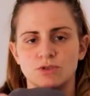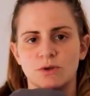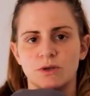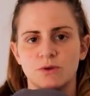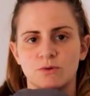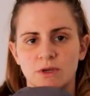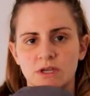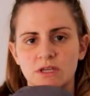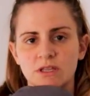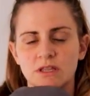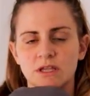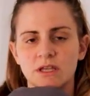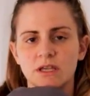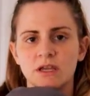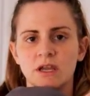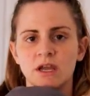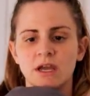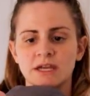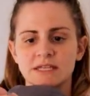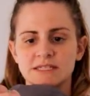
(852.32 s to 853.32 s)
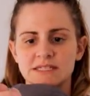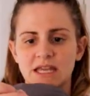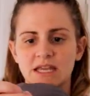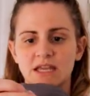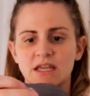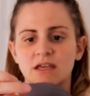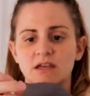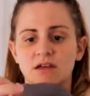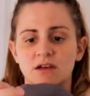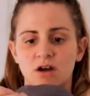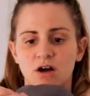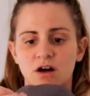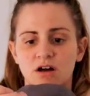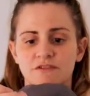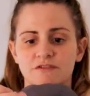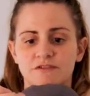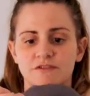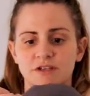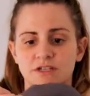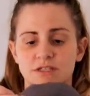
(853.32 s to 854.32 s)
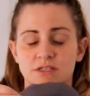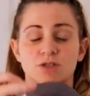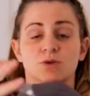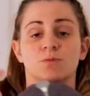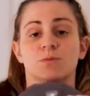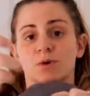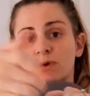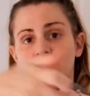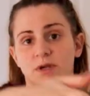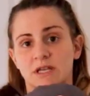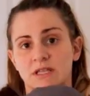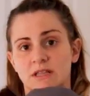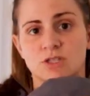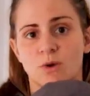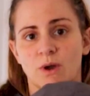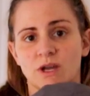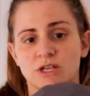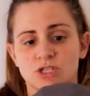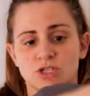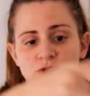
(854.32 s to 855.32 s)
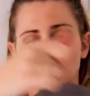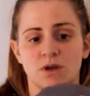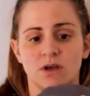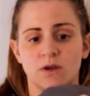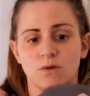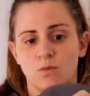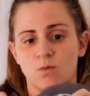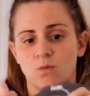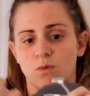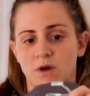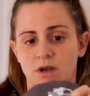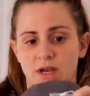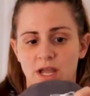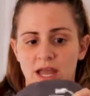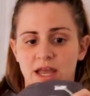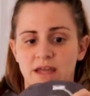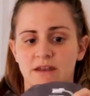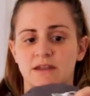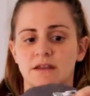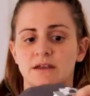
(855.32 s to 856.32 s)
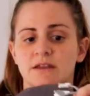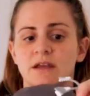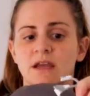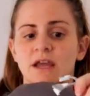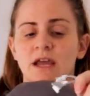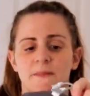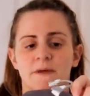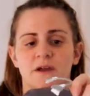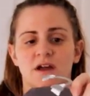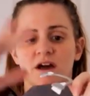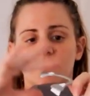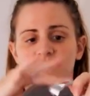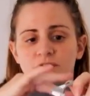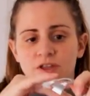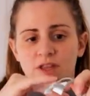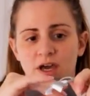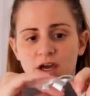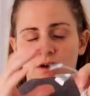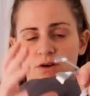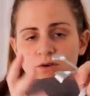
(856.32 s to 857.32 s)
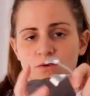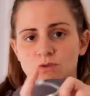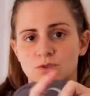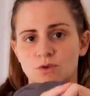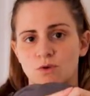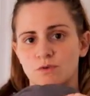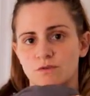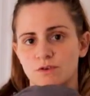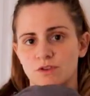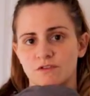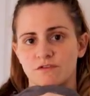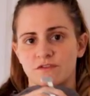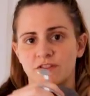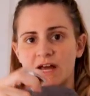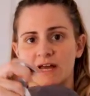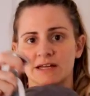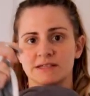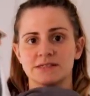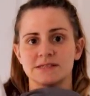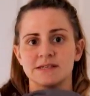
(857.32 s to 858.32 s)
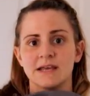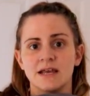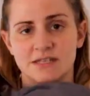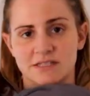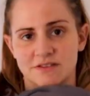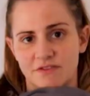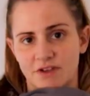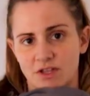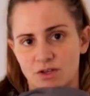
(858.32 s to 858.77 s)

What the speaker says: do it quickly, taking it off is super quick. So I just do it one-handed and the cover that goes over the flats is a